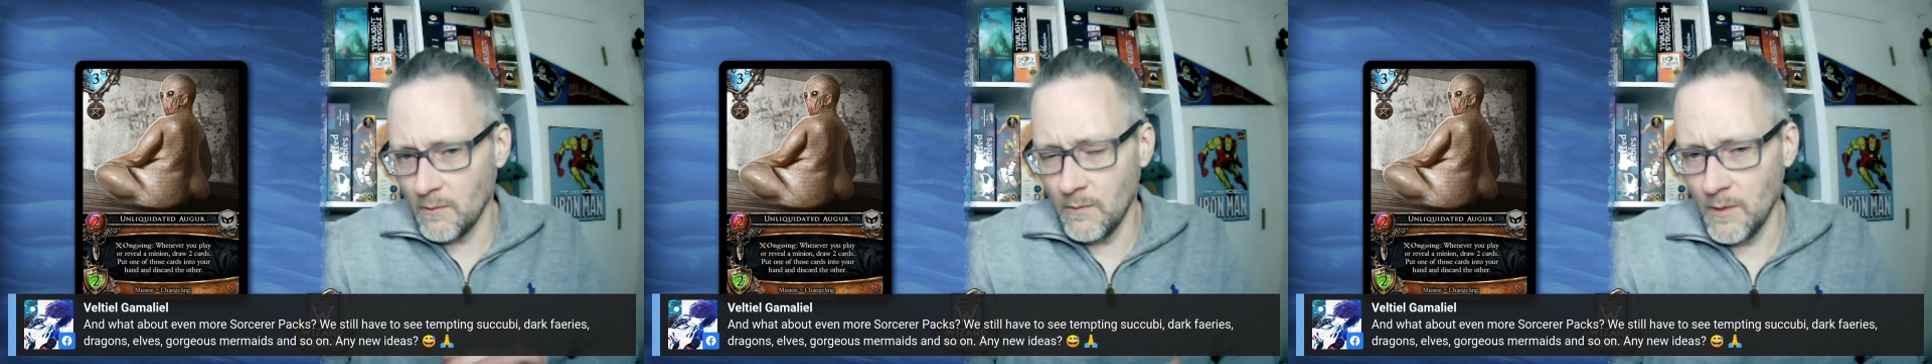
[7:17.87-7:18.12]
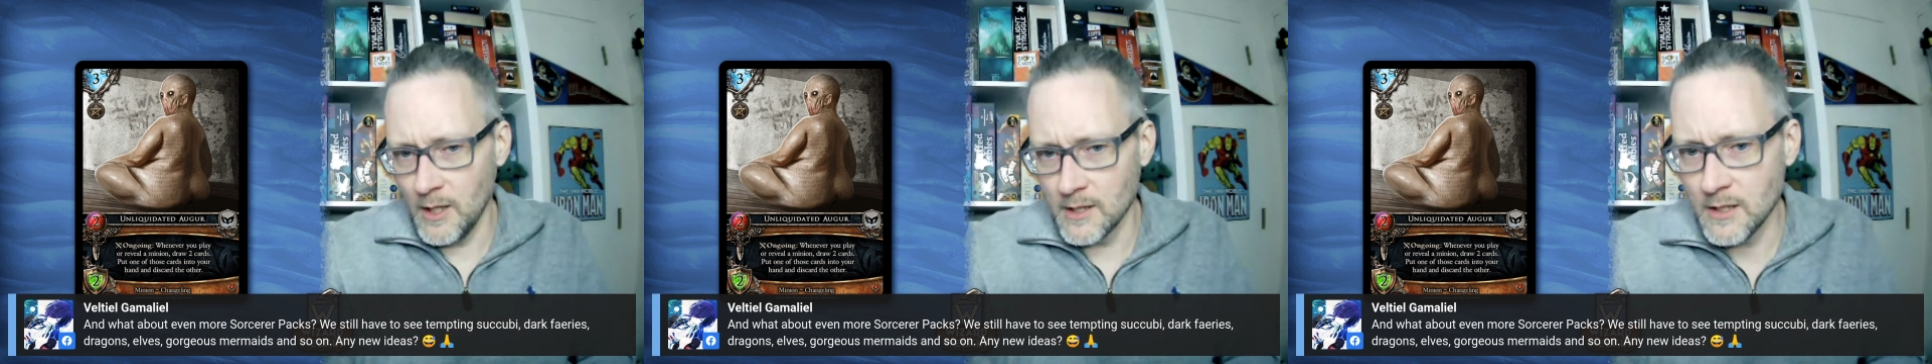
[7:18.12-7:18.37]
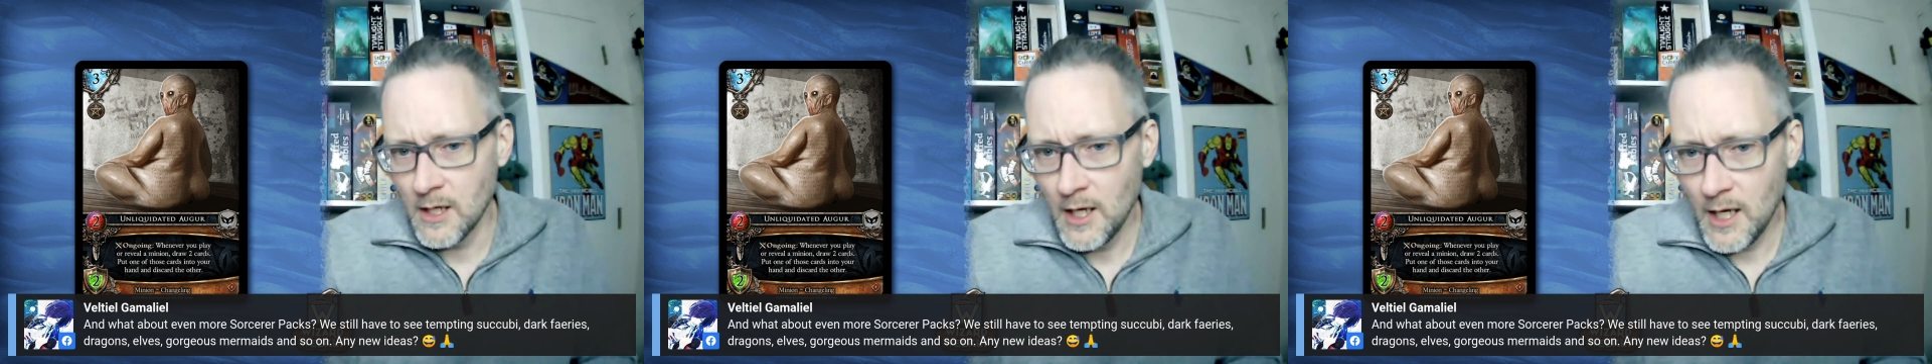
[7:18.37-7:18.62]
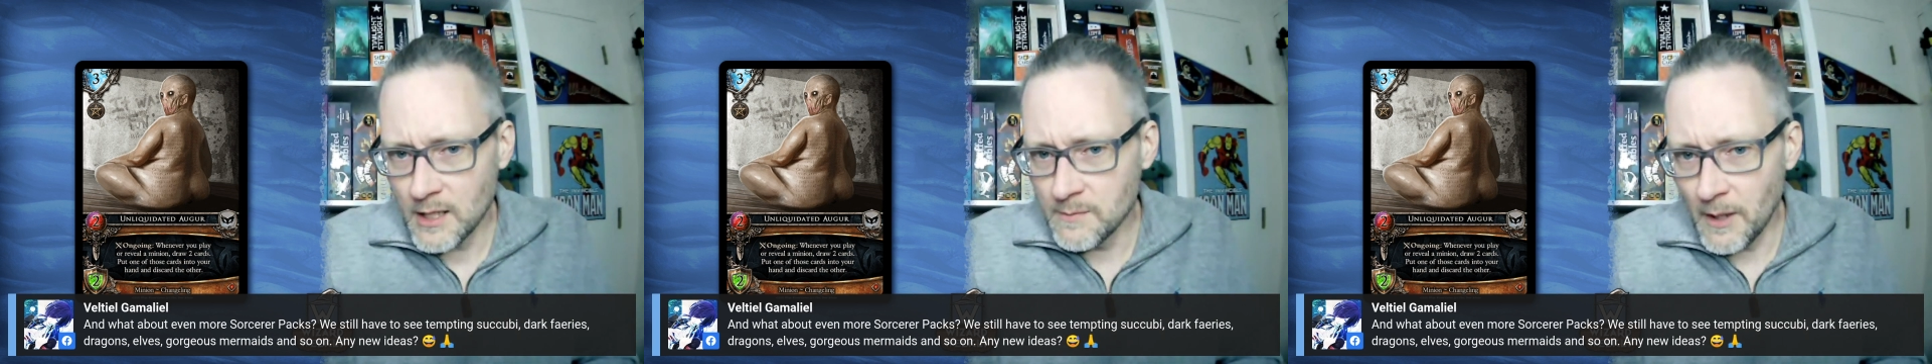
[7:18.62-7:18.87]
is
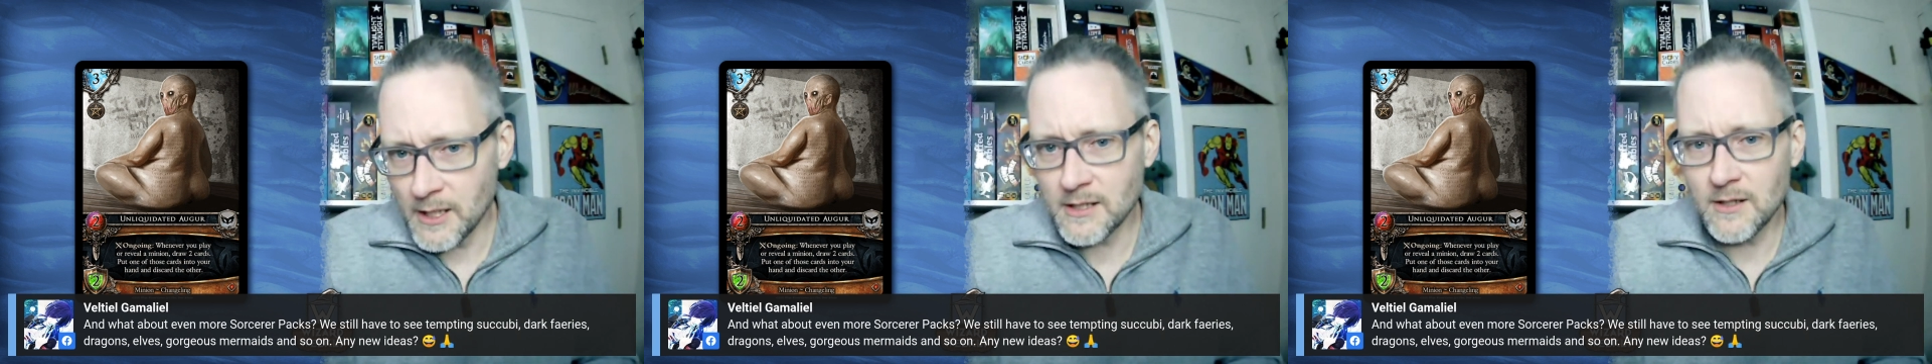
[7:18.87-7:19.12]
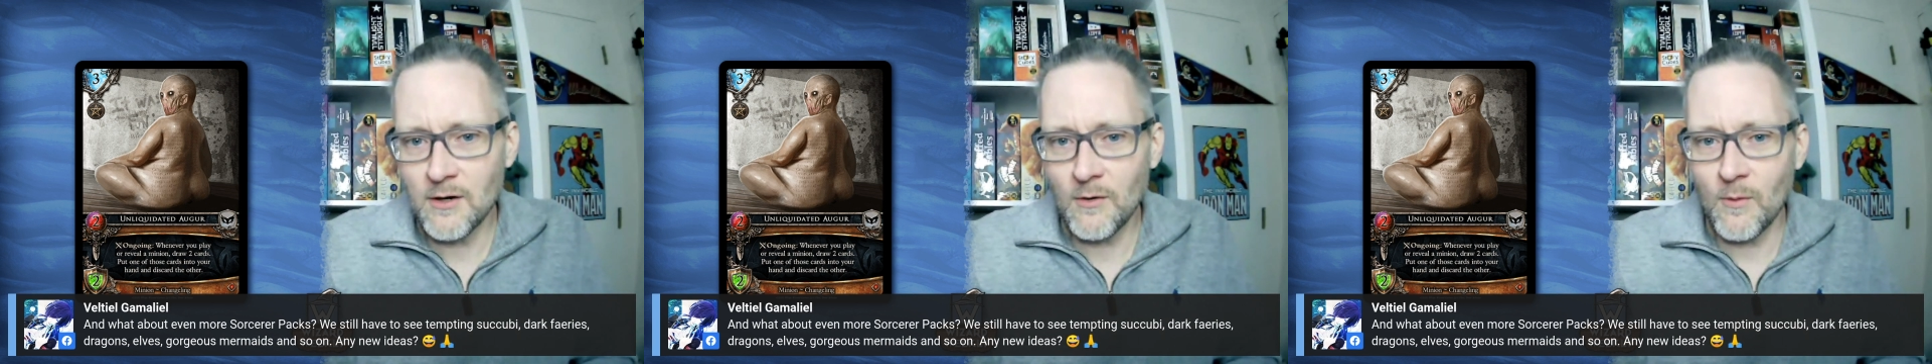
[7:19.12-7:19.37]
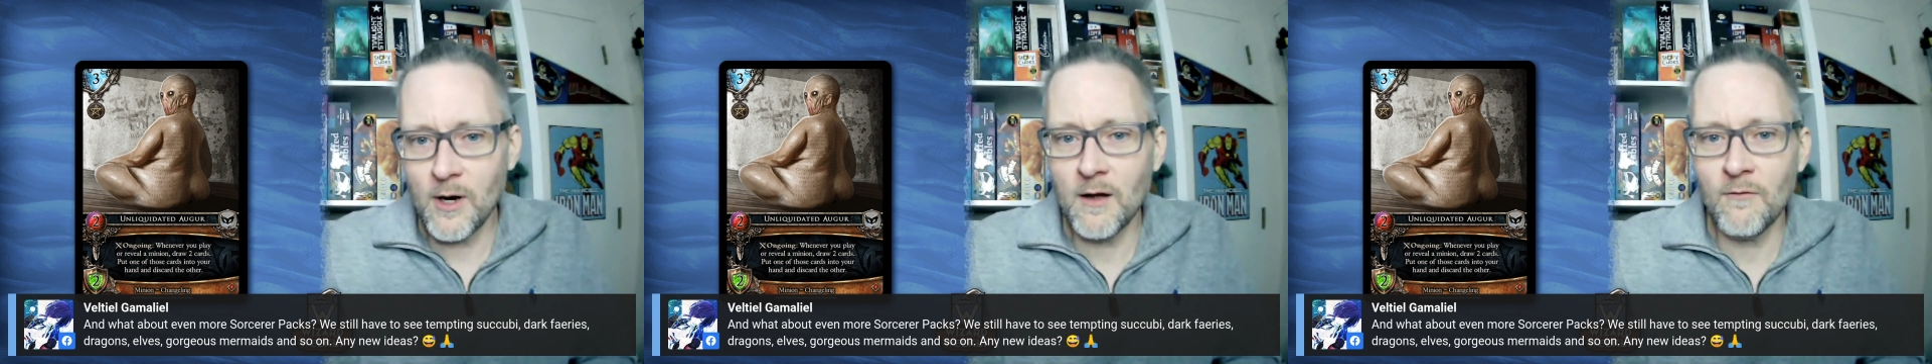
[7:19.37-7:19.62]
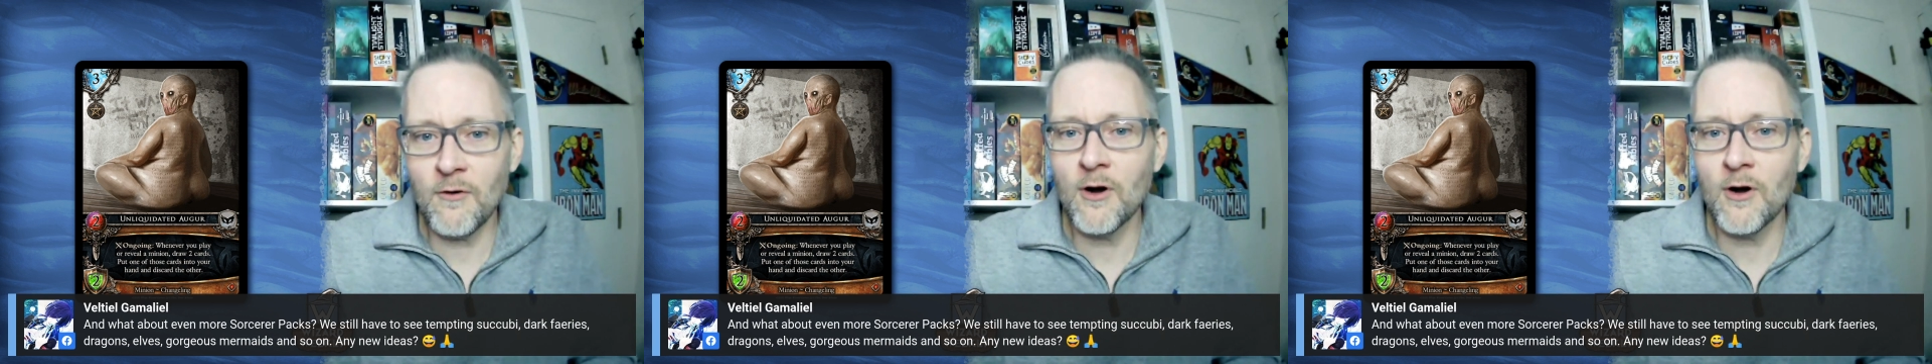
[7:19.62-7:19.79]
busted or whatever.